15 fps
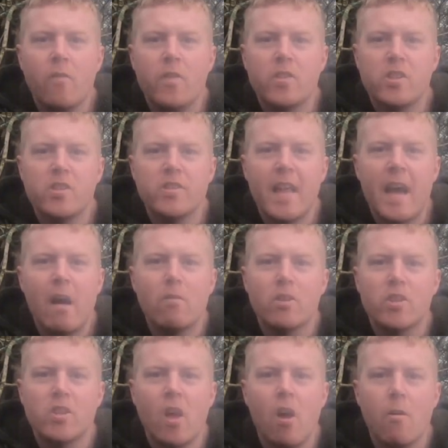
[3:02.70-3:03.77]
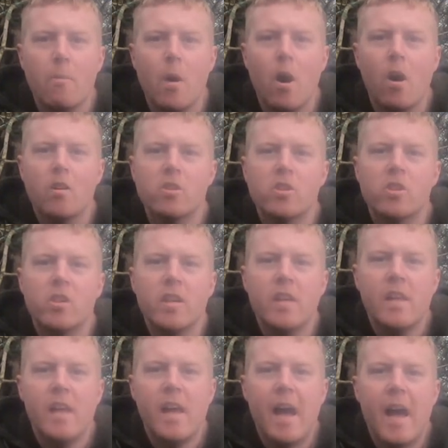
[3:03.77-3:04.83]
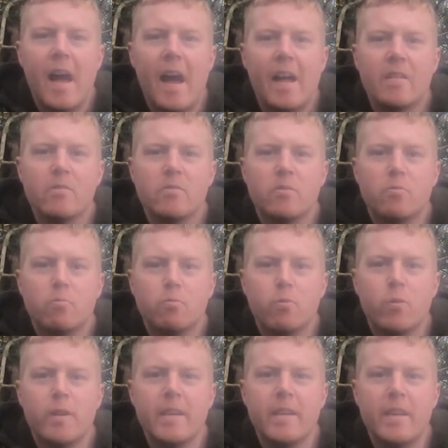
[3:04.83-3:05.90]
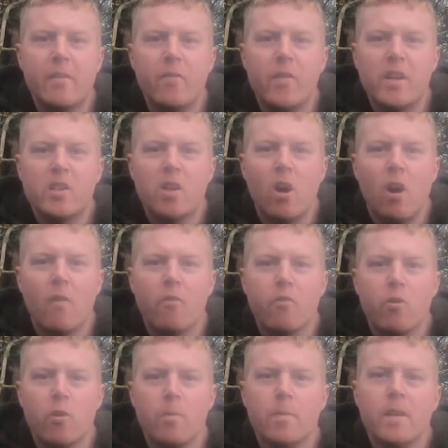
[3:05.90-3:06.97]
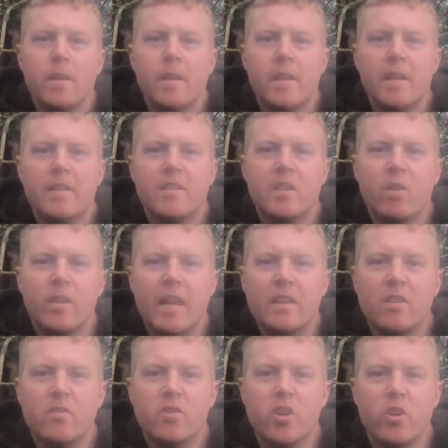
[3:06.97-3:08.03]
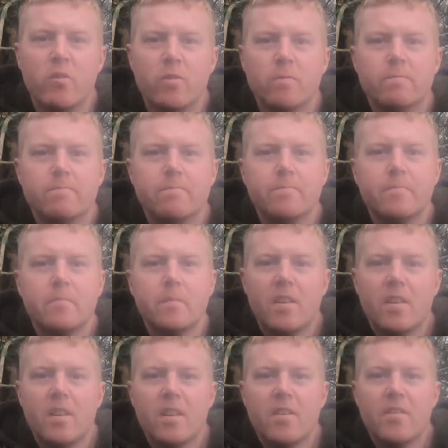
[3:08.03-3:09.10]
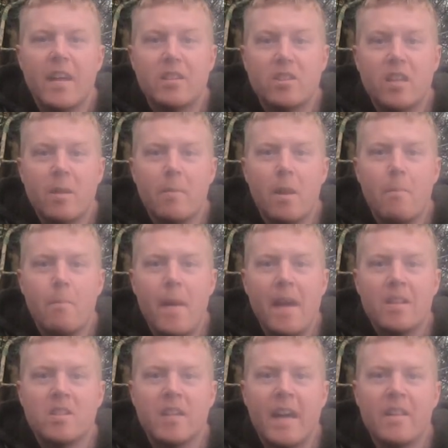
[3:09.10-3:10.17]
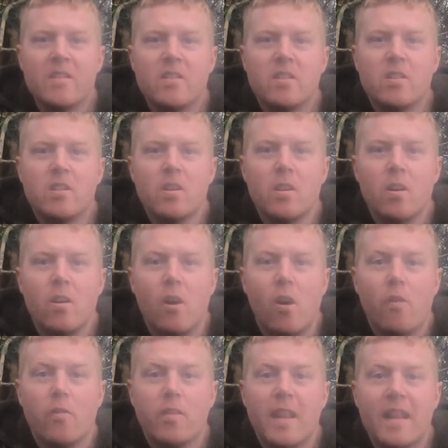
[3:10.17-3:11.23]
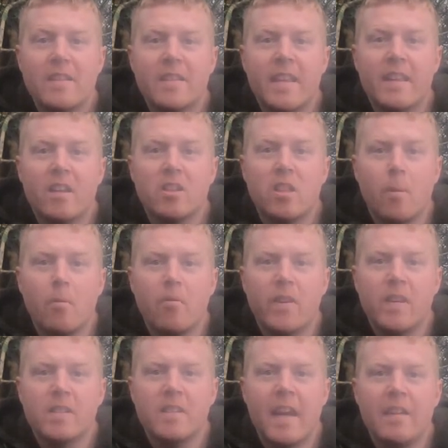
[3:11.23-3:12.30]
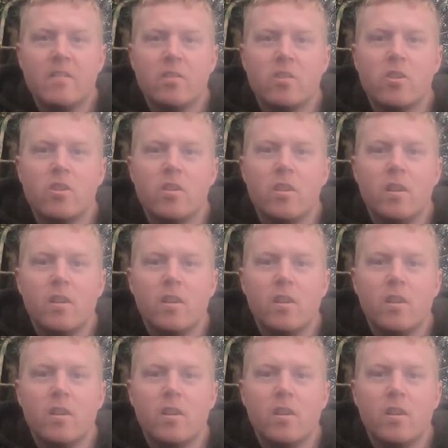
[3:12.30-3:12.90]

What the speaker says: fishing now, the start of March, and really fish hard for them until the end of June. That should give me a better chance of landing a double figure Tench,